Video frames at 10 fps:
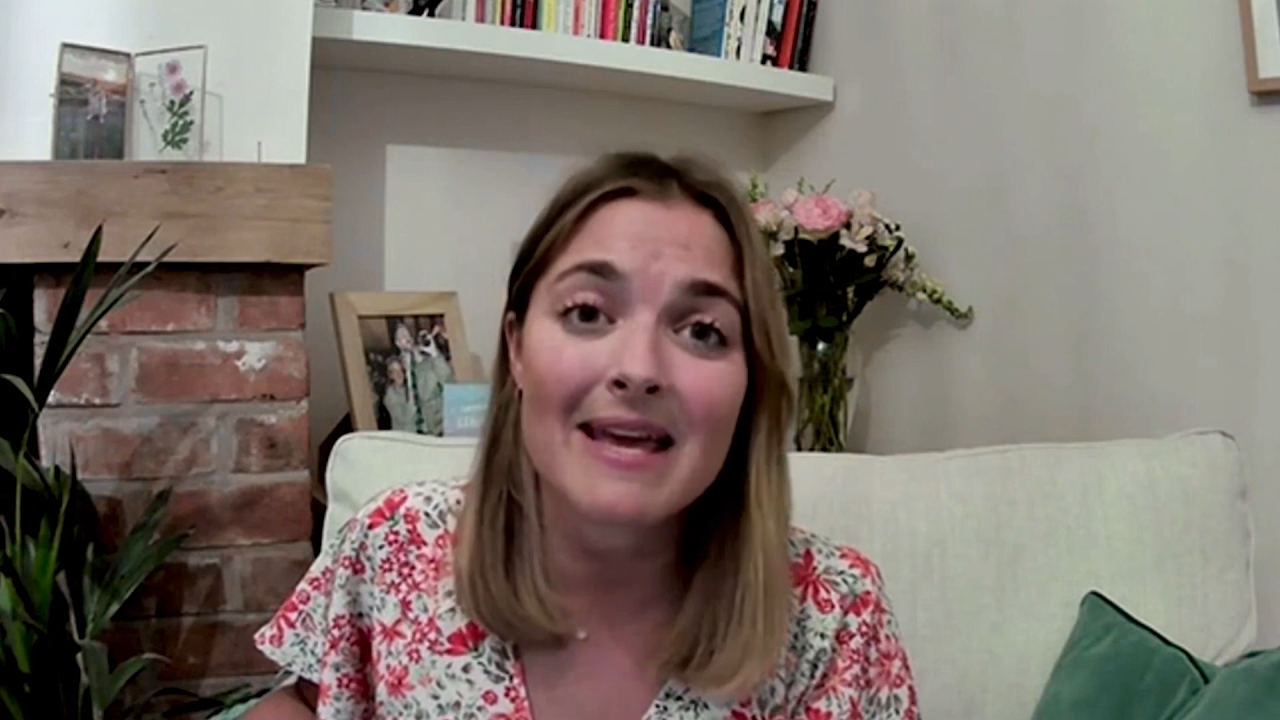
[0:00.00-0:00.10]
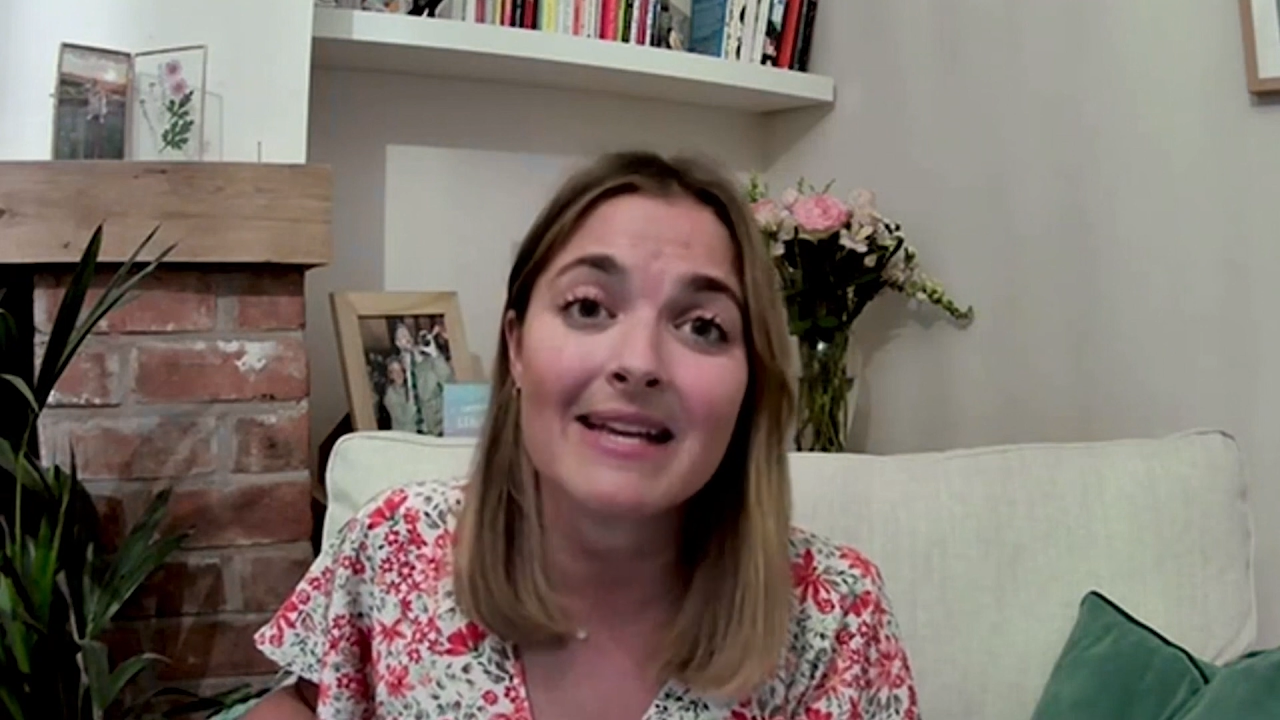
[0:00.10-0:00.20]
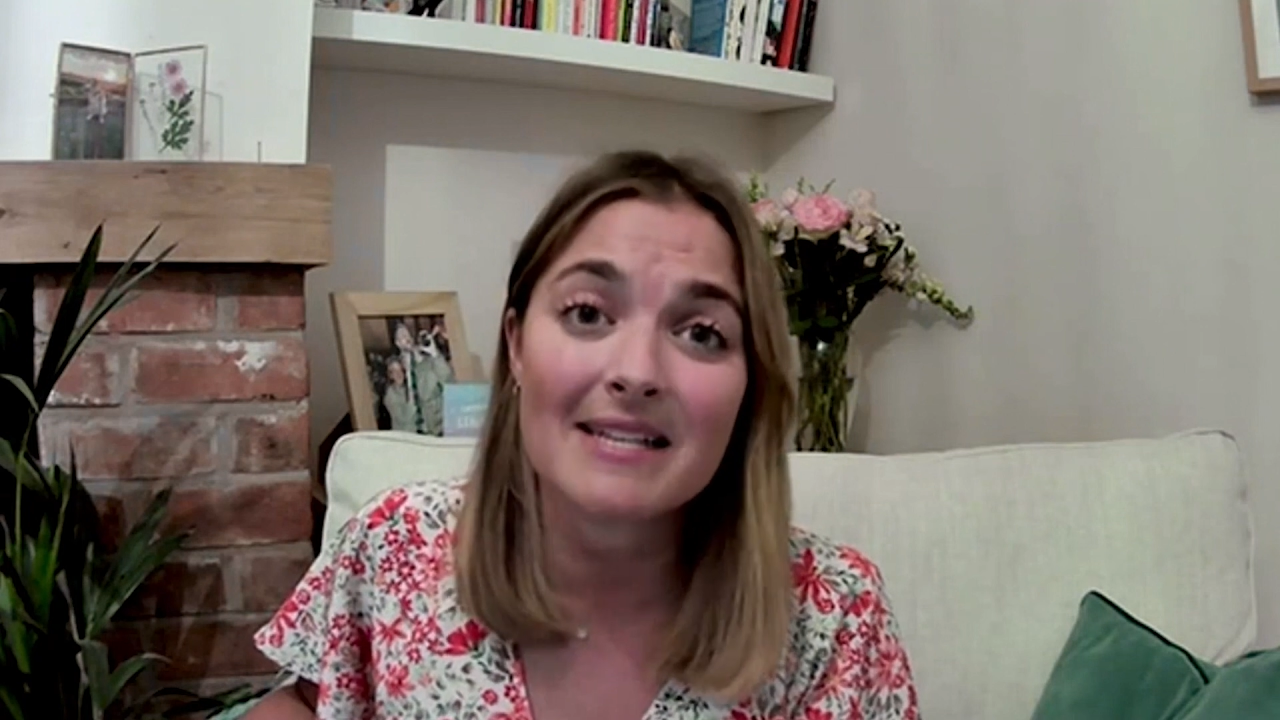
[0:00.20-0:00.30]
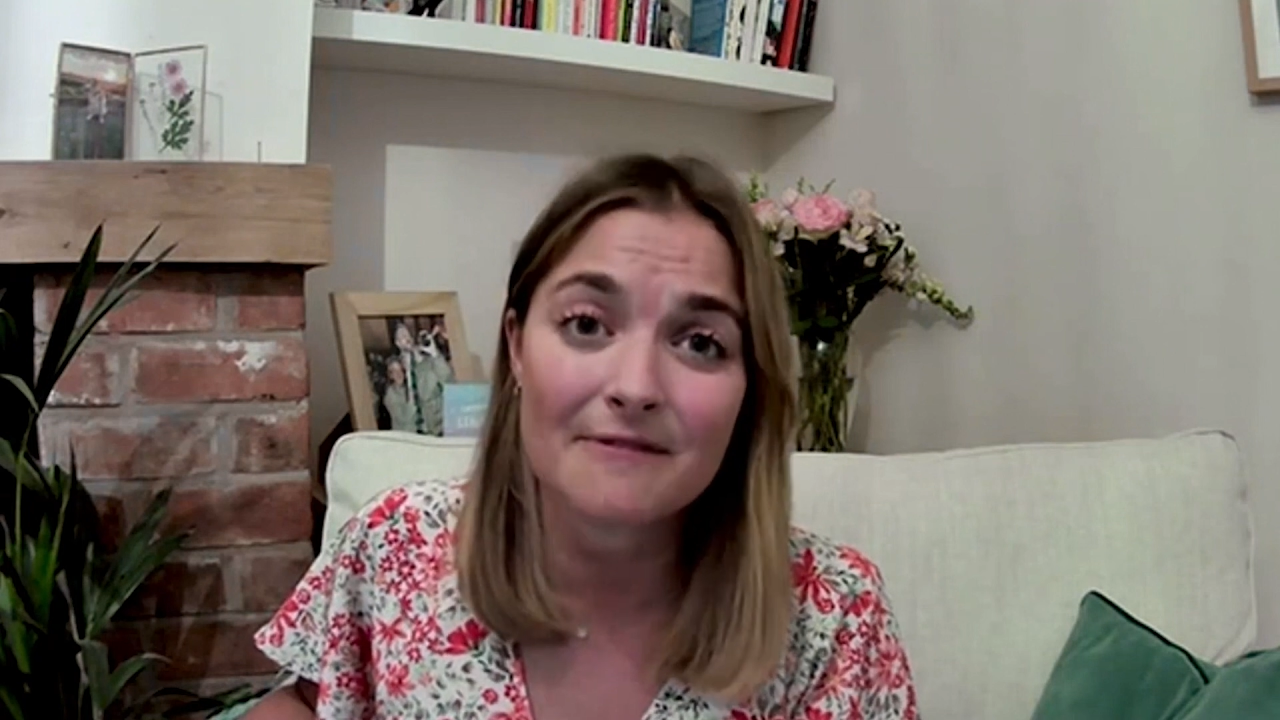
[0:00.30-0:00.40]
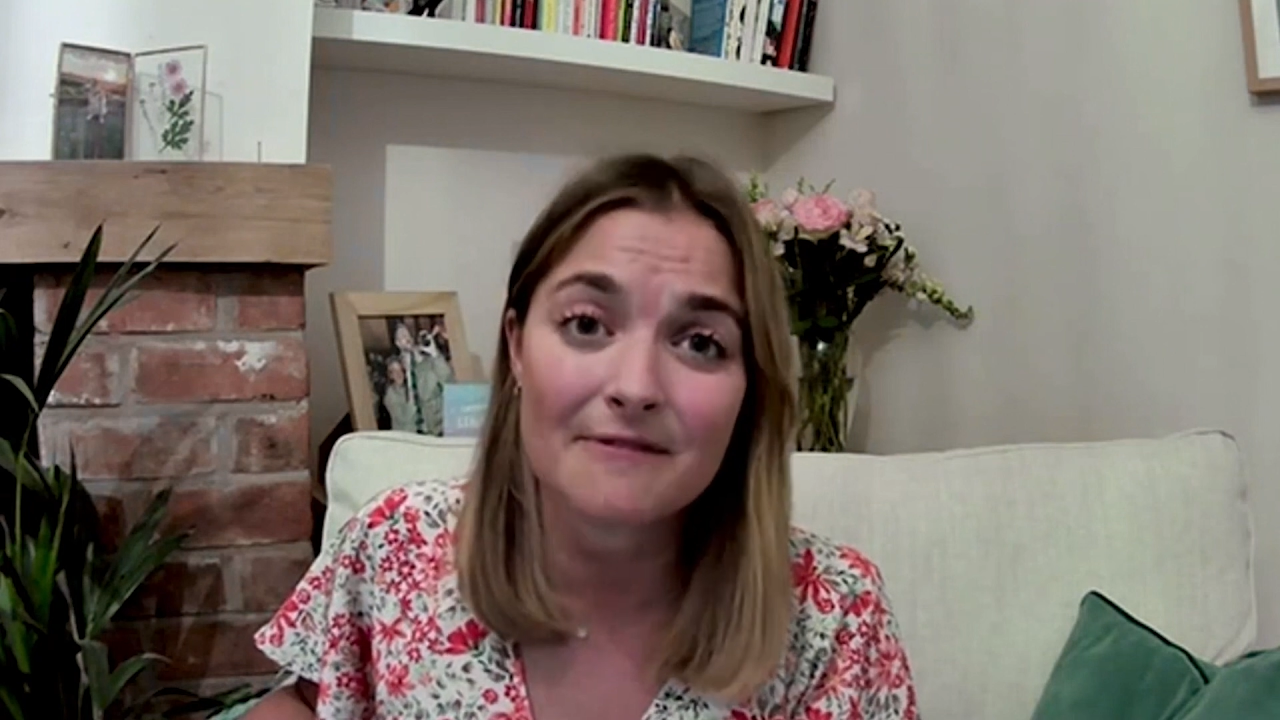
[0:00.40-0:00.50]

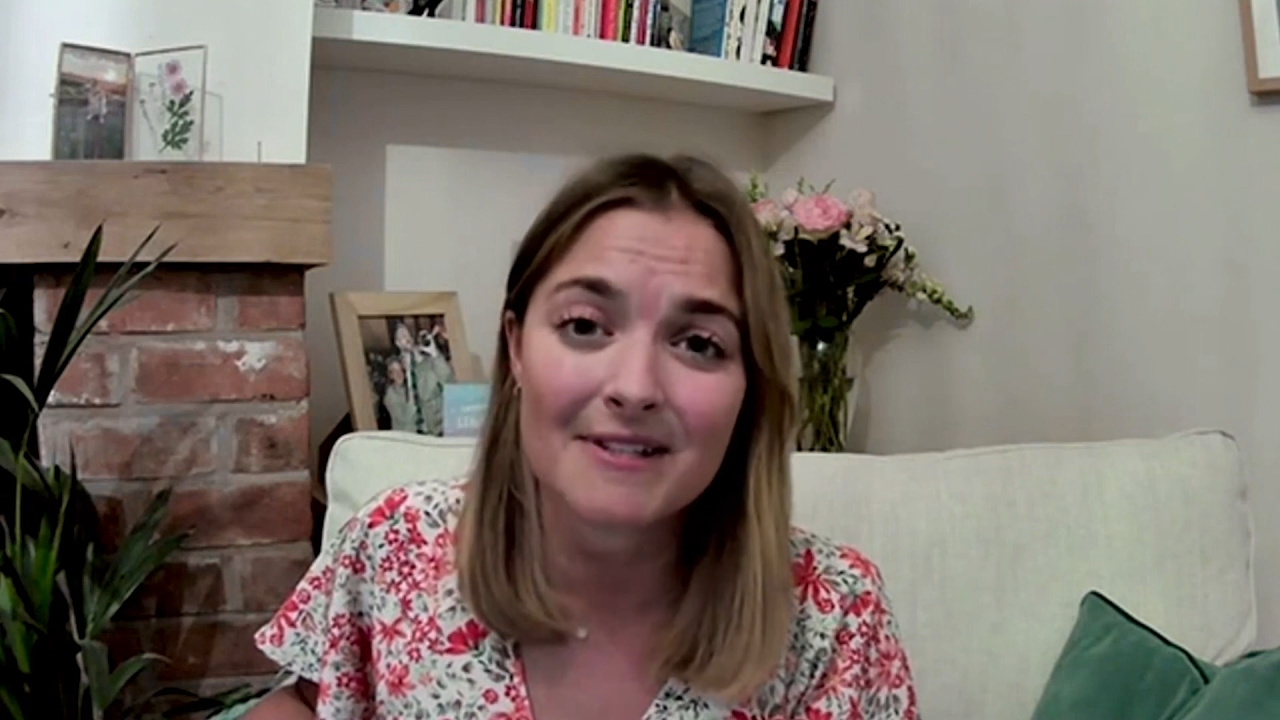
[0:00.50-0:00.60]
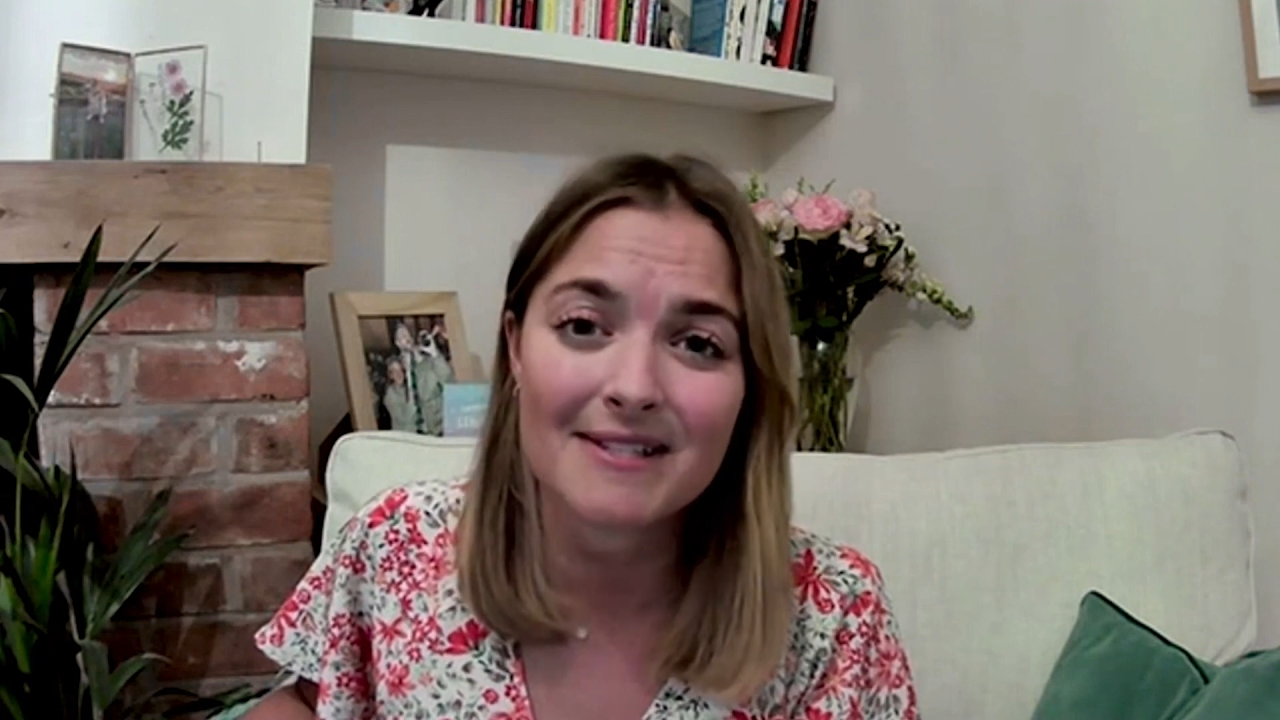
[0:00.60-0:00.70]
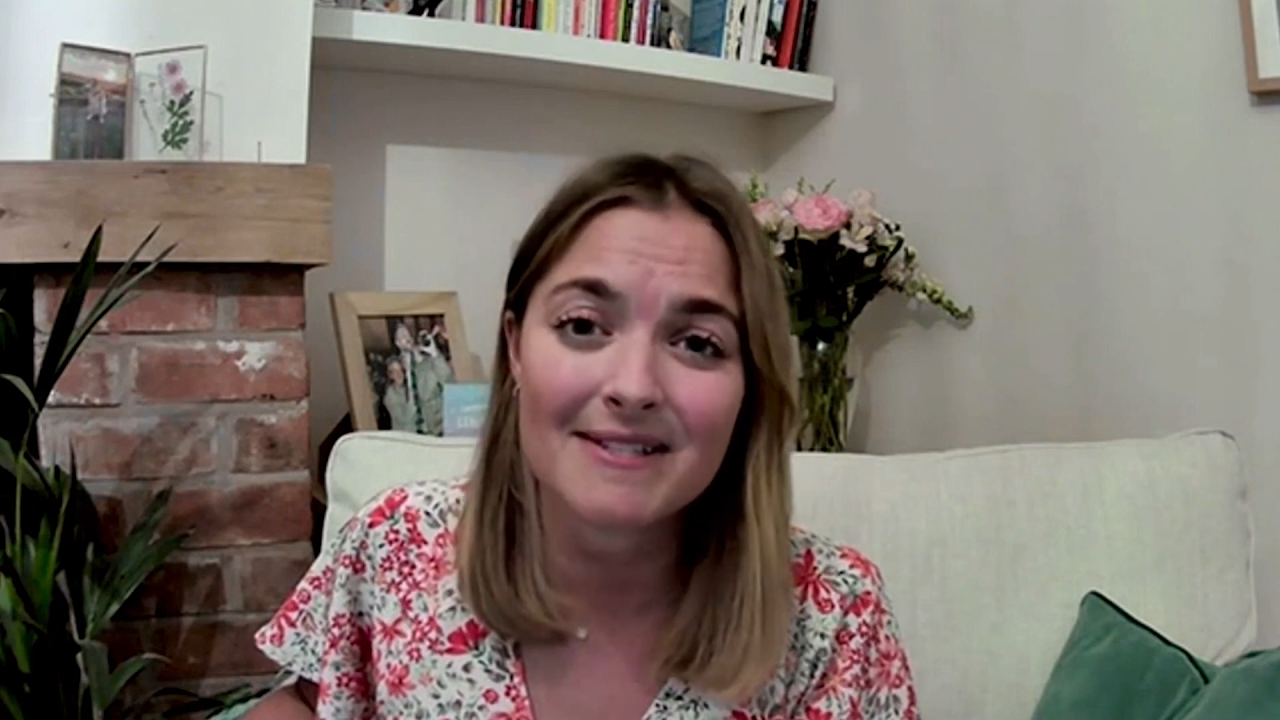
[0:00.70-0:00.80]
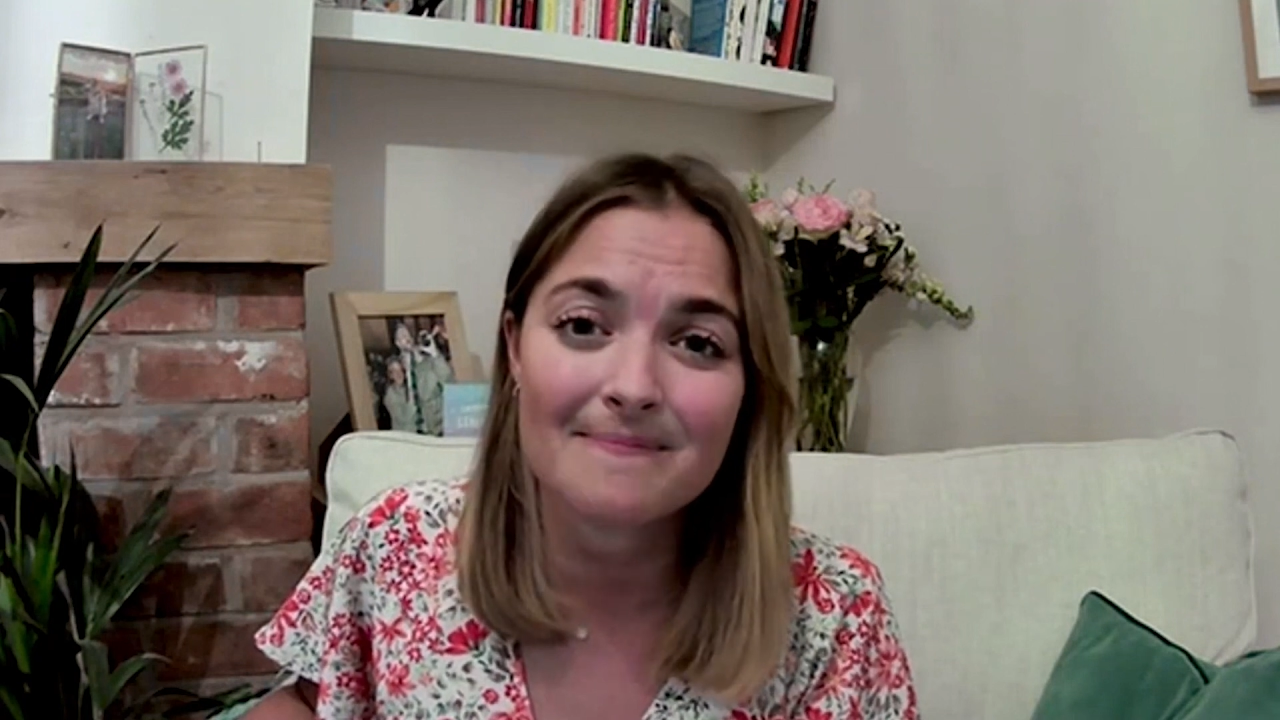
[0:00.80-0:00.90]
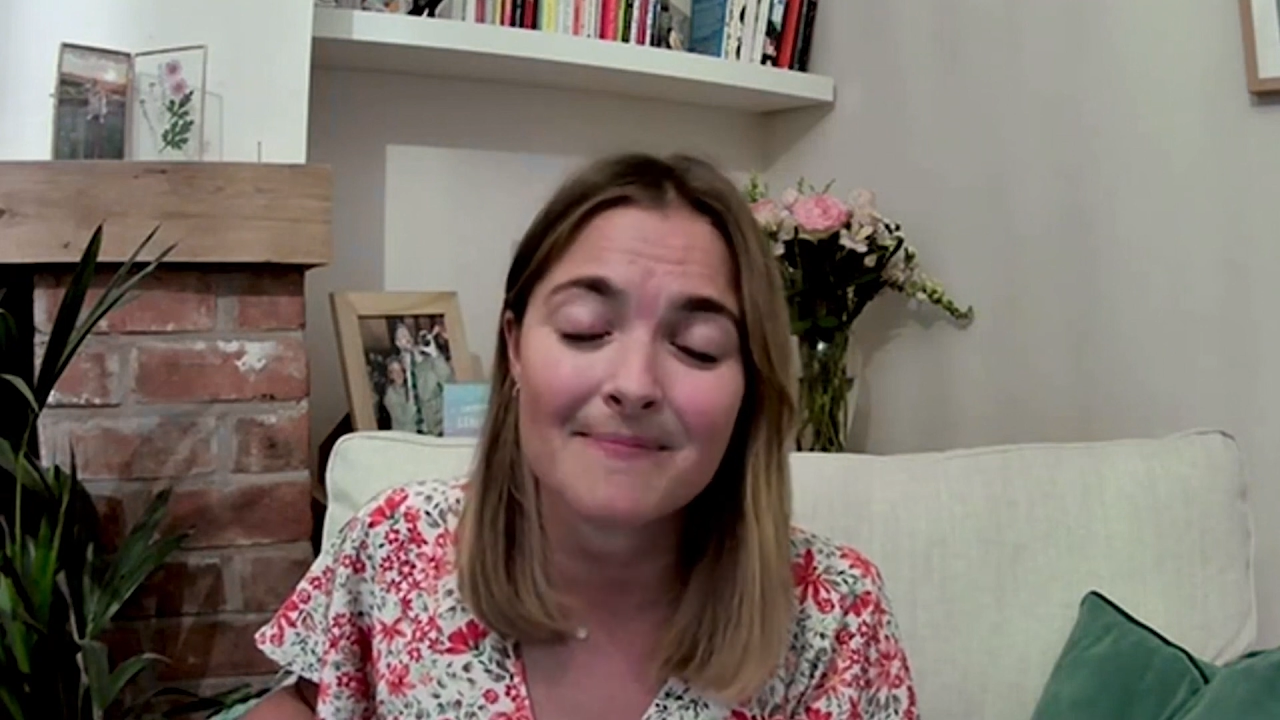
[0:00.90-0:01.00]
make a
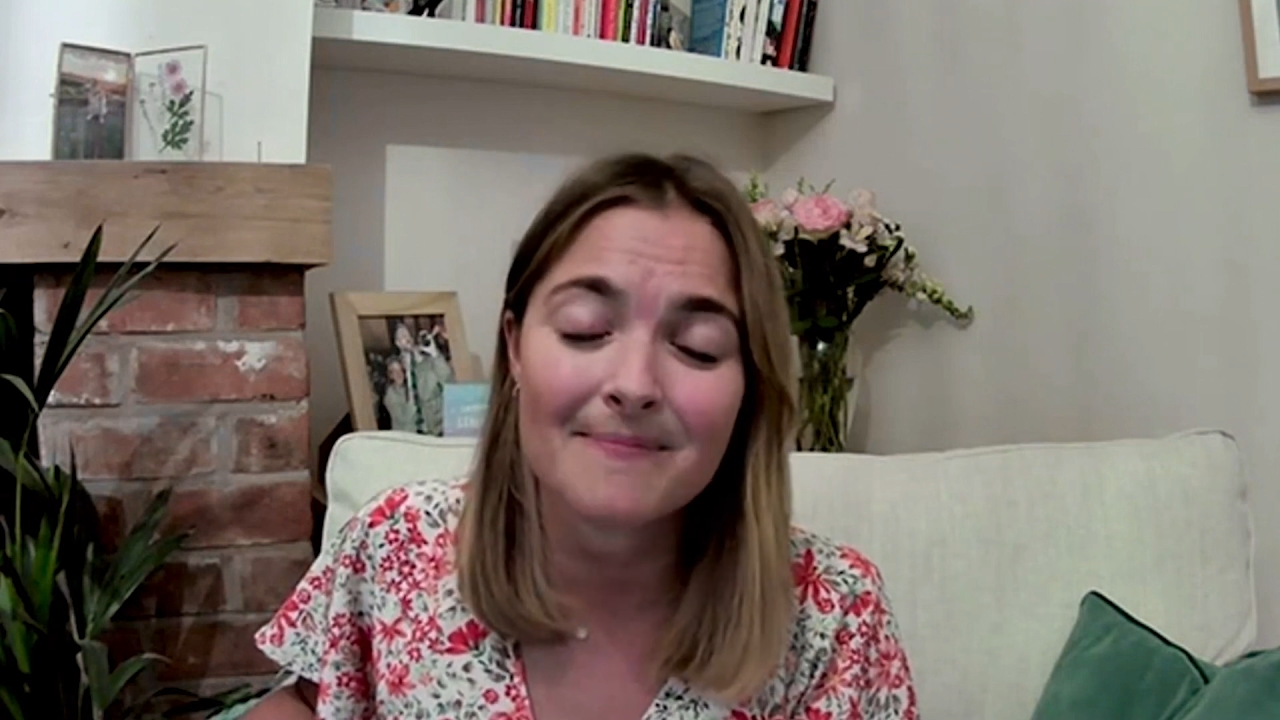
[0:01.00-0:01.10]
difference.